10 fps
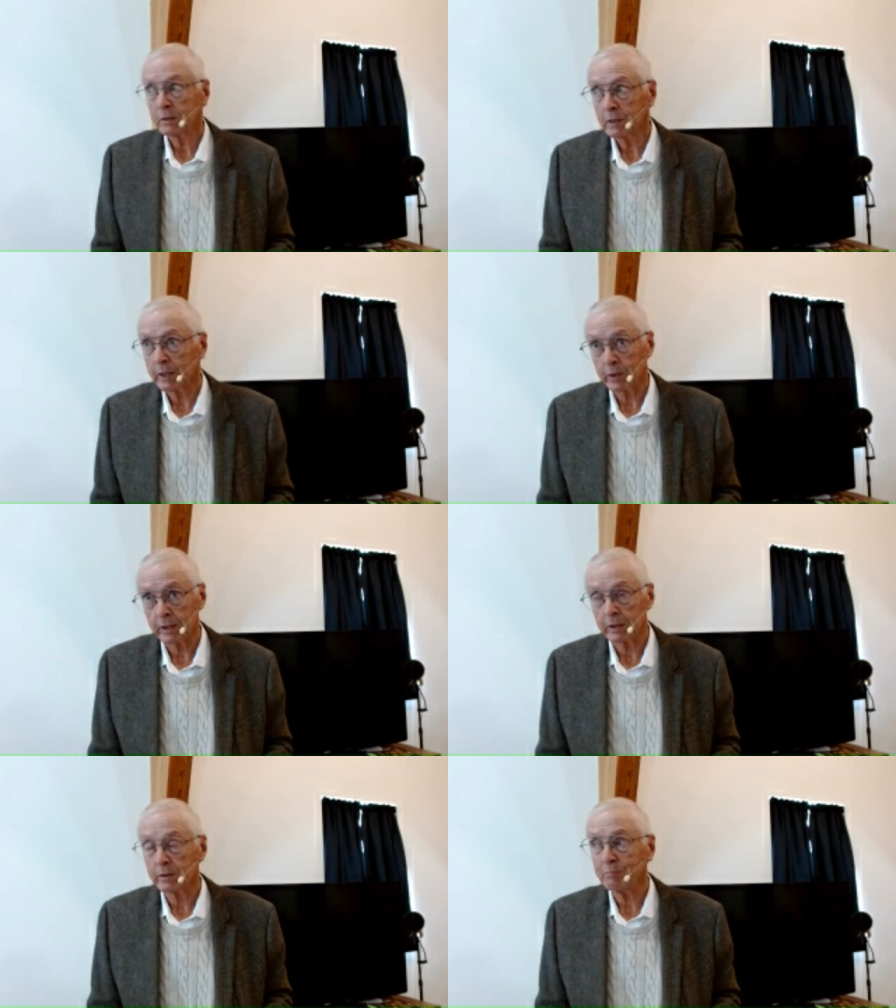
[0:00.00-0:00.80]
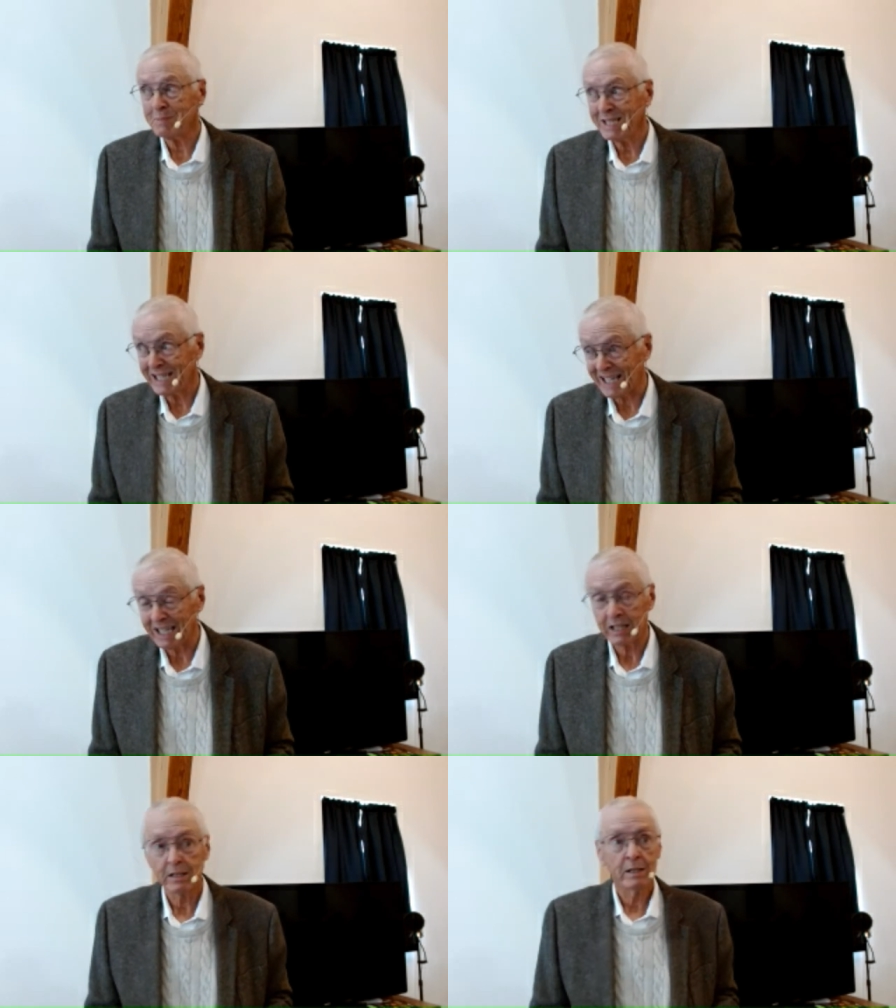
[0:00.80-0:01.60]
ironically,
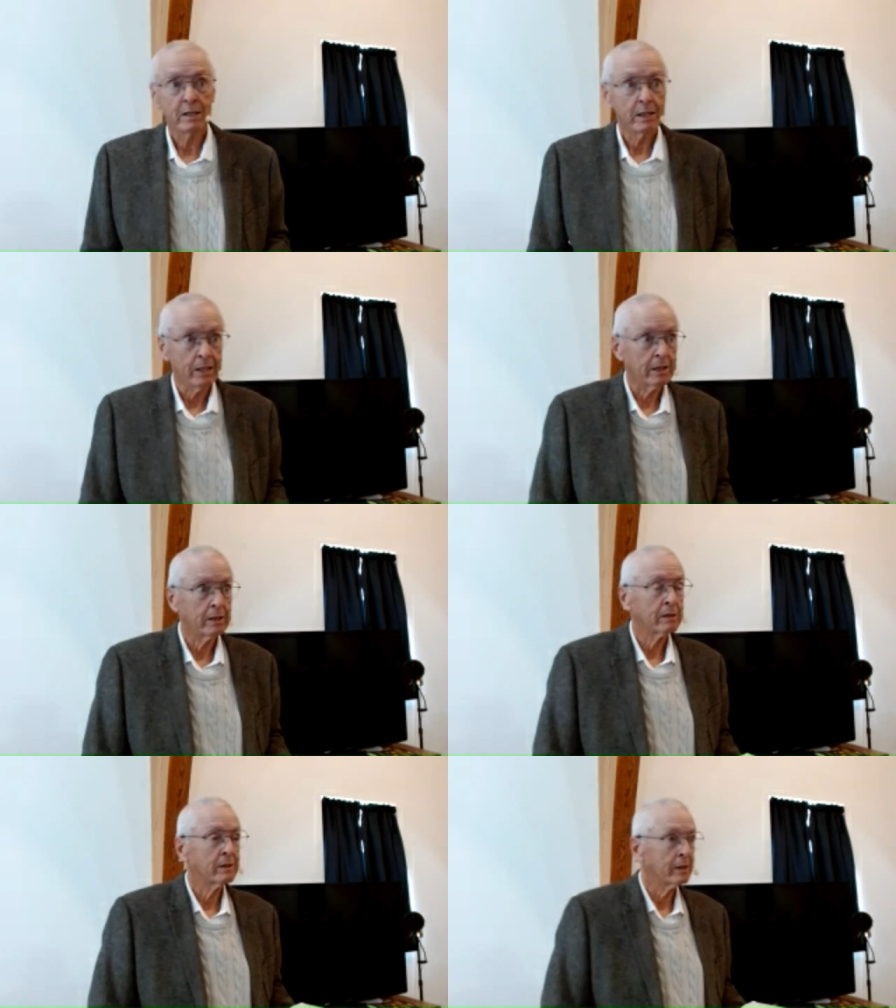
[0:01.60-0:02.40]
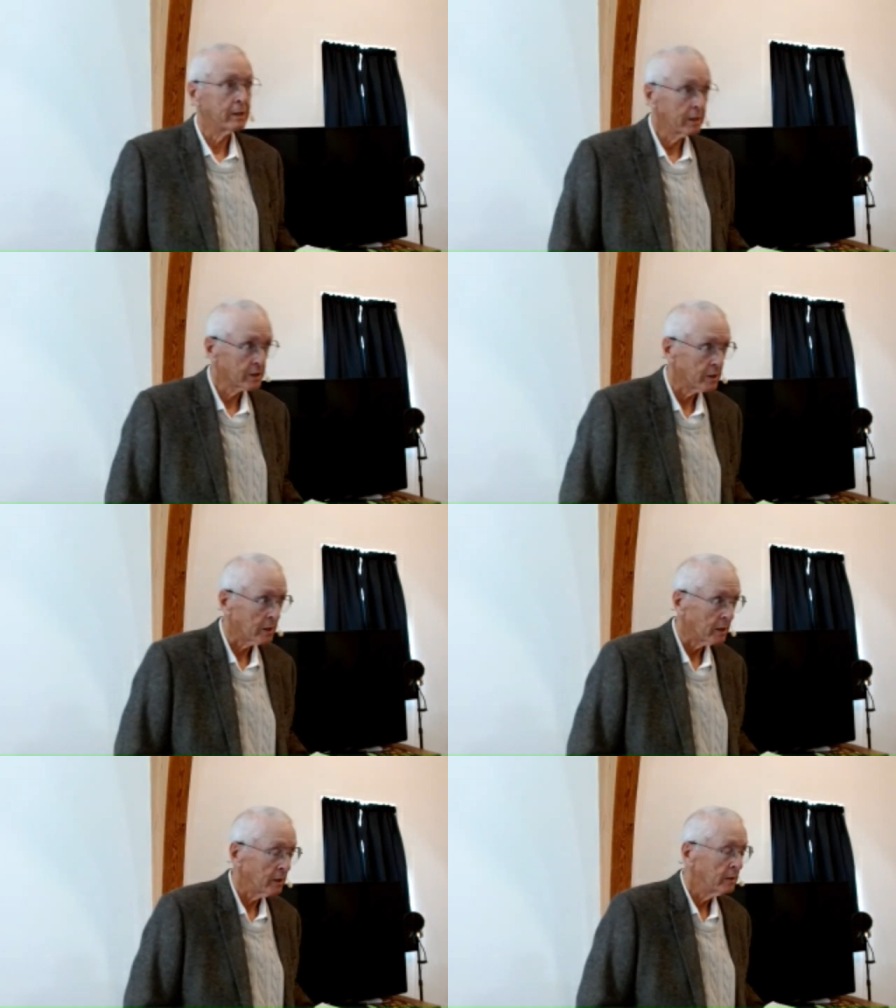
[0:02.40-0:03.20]
meaning in the
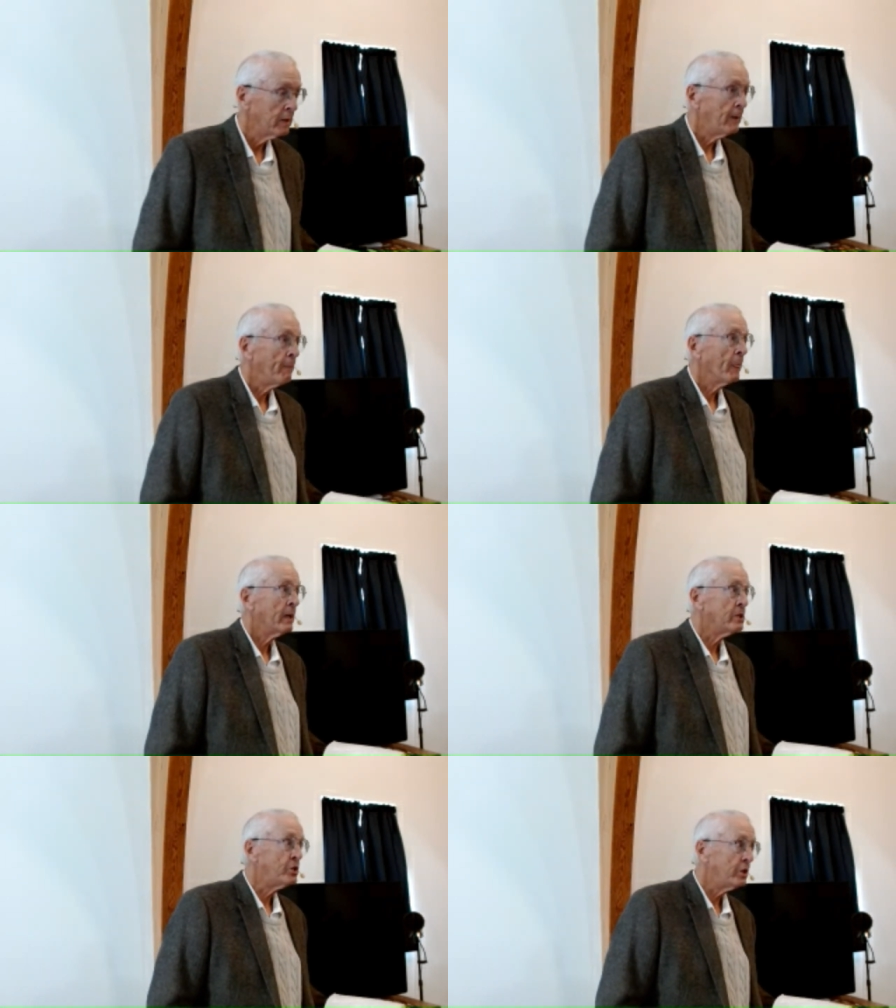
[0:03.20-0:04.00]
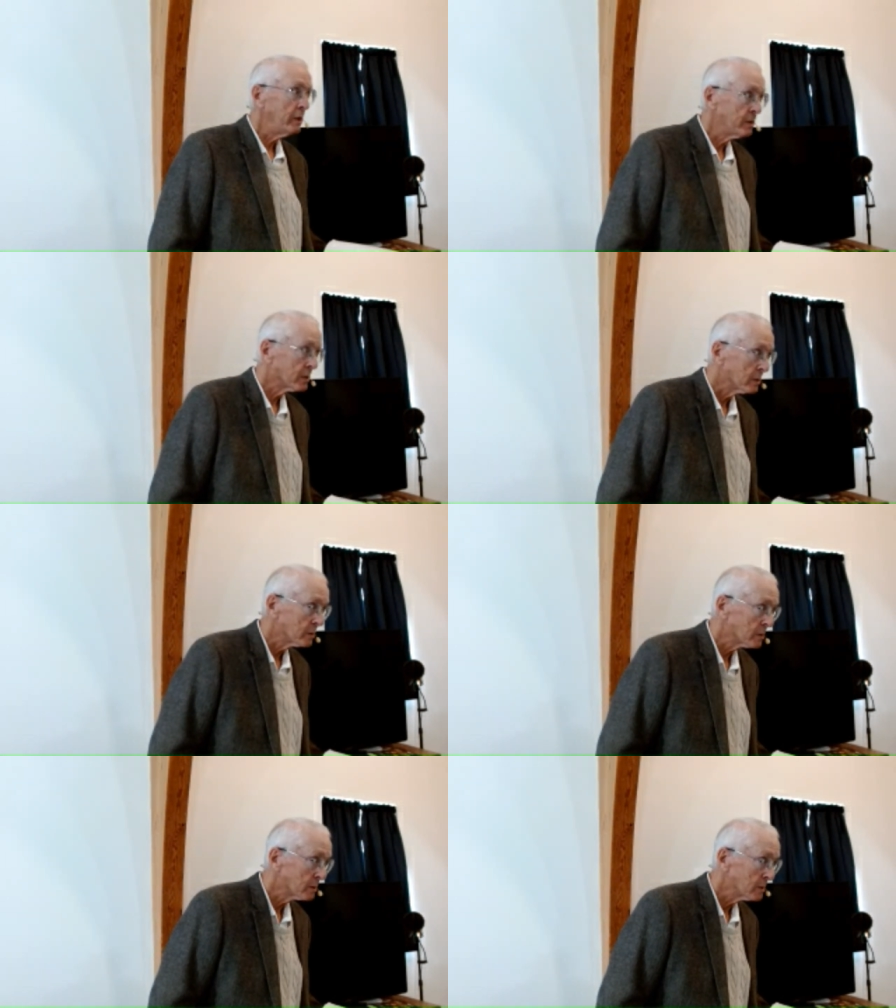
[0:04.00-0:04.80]
dictionary.
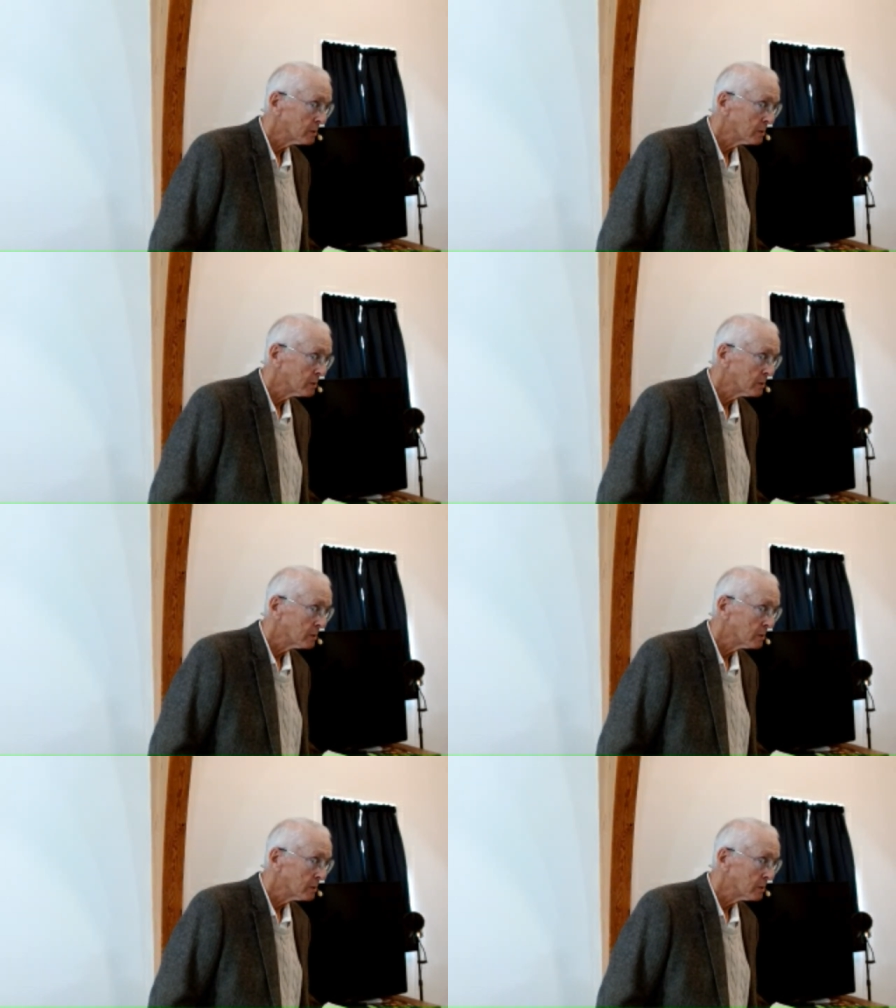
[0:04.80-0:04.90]
Jesus